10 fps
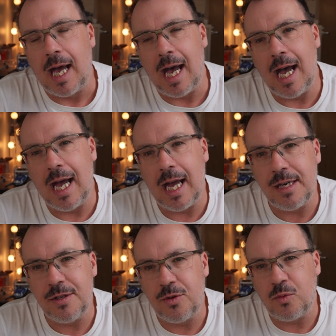
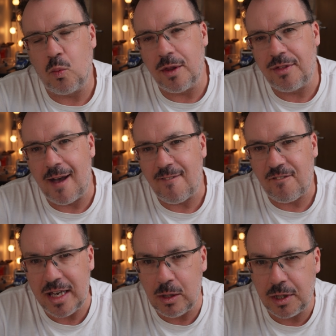and with that
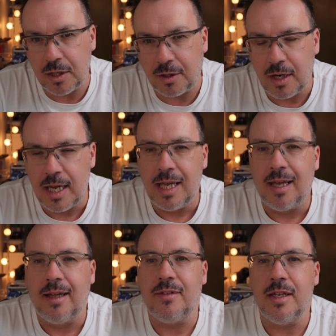failure,
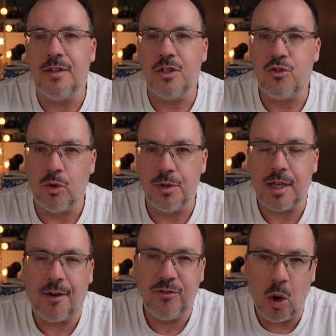that the drones
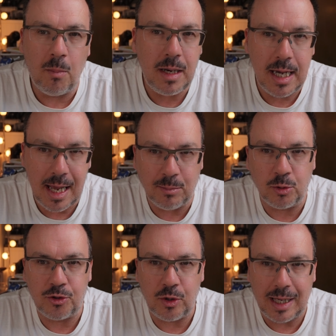have not been able
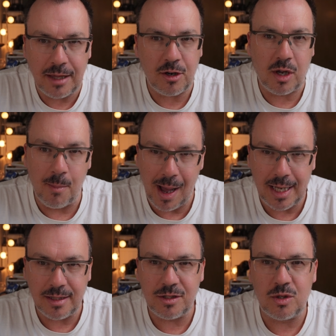to get their
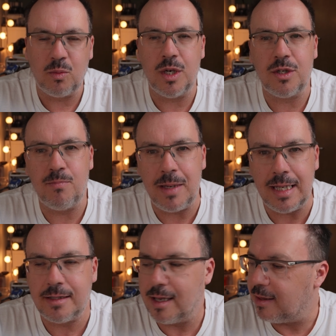commands, which
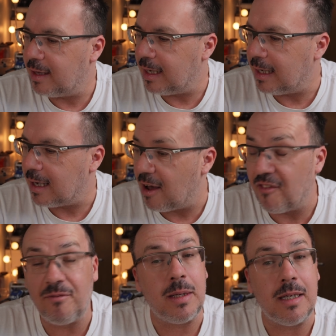means that they
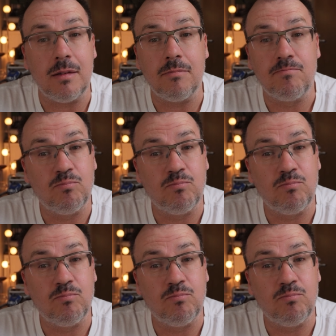have been